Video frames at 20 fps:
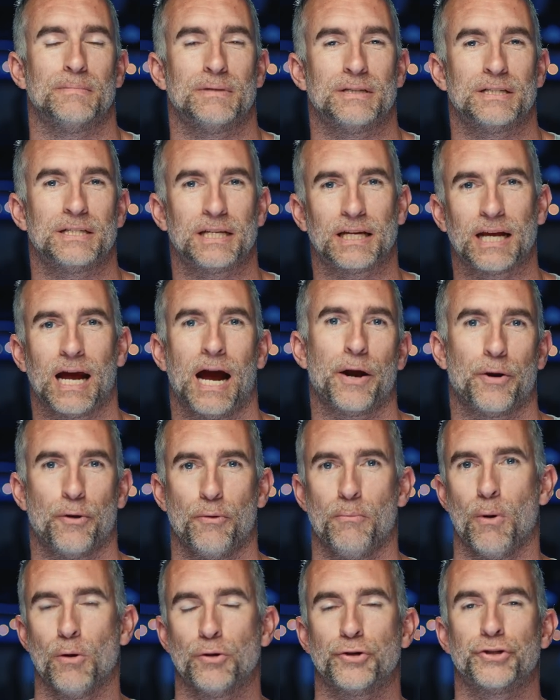
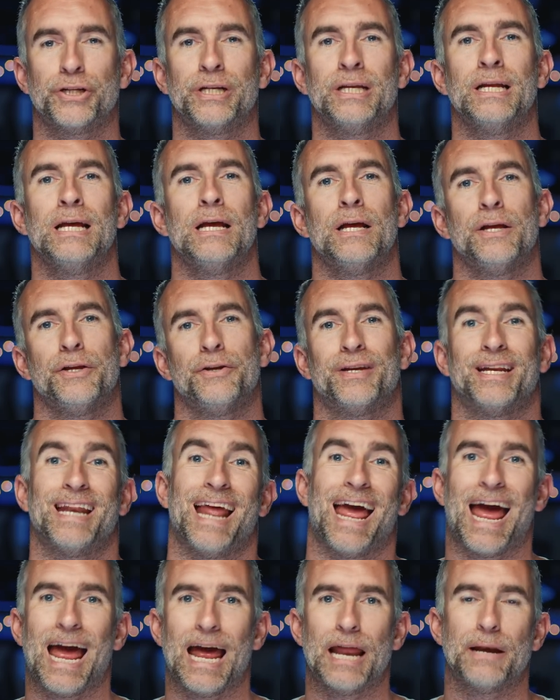staccato motion, you can
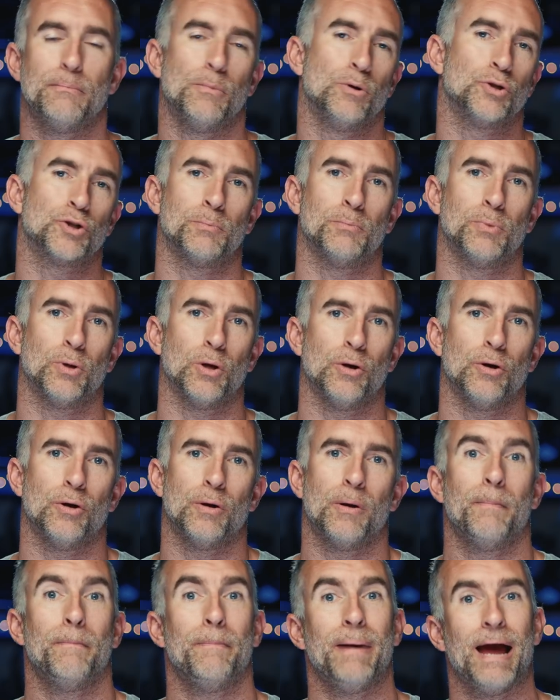add motion
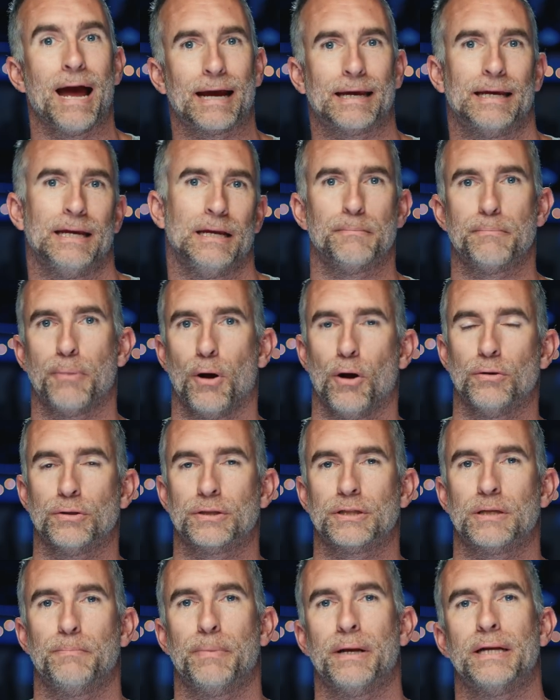blur back in
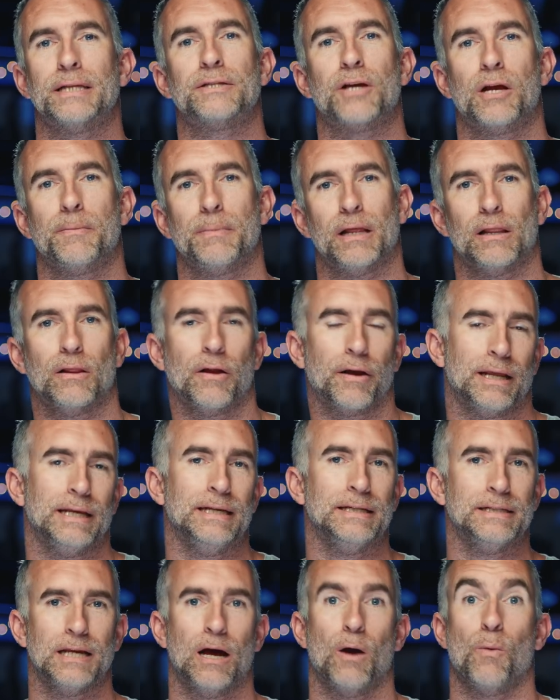post, but it's going to be a lot
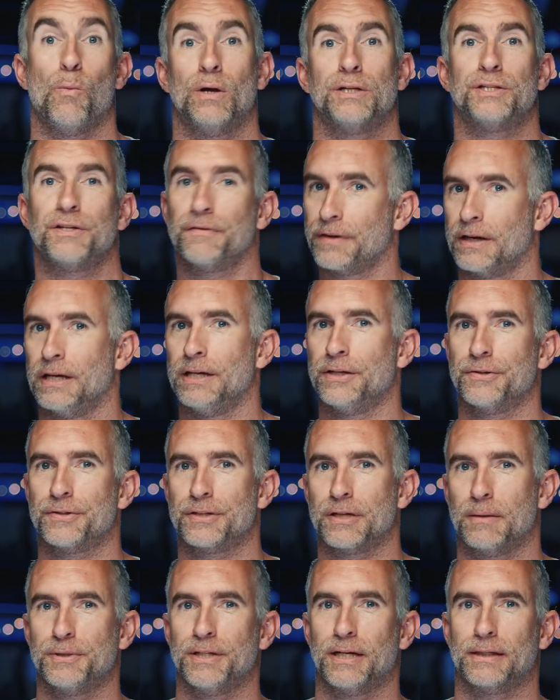easier once you've keyed your
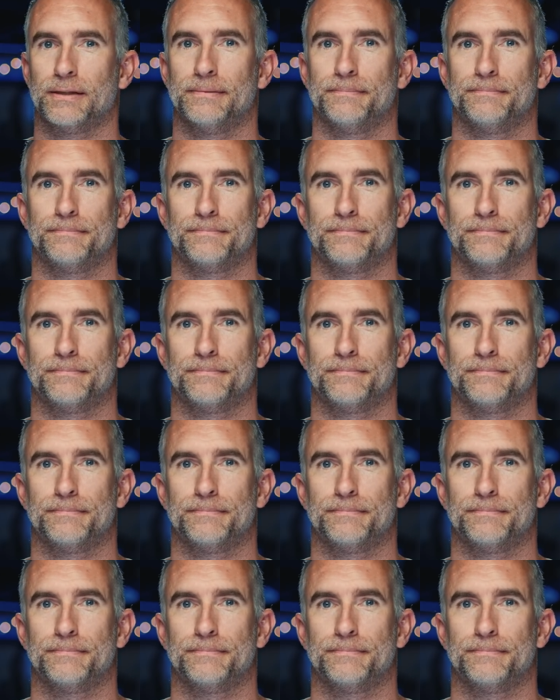subject.